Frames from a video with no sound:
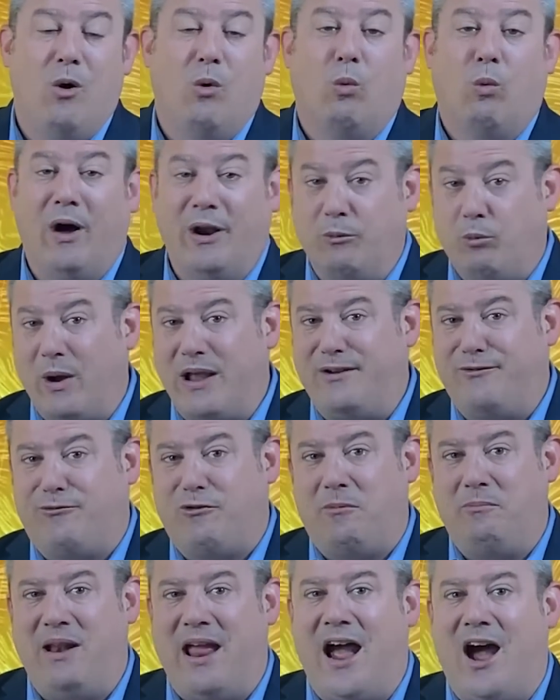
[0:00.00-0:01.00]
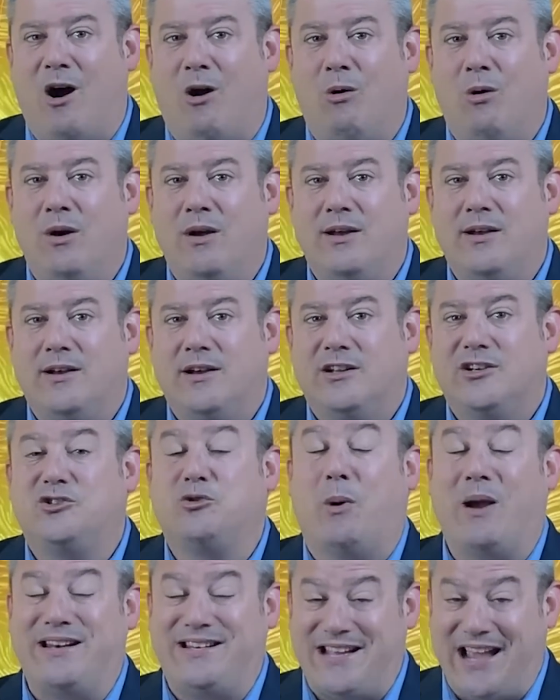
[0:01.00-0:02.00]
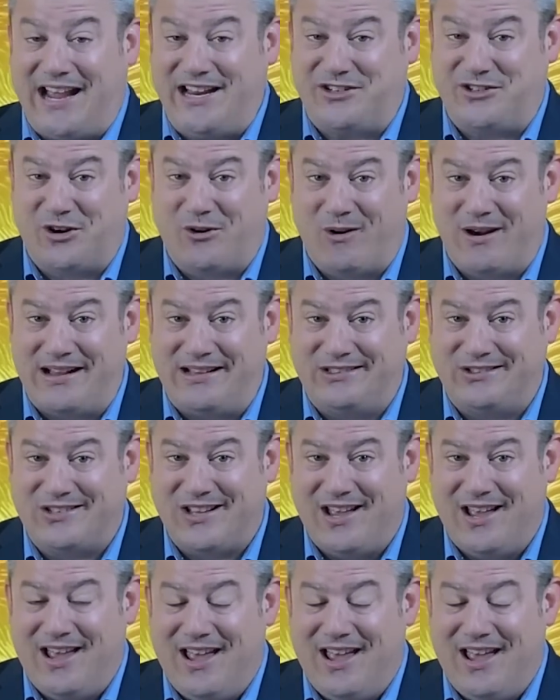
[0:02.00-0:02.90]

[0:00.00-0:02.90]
1 week from now, 28 degrees.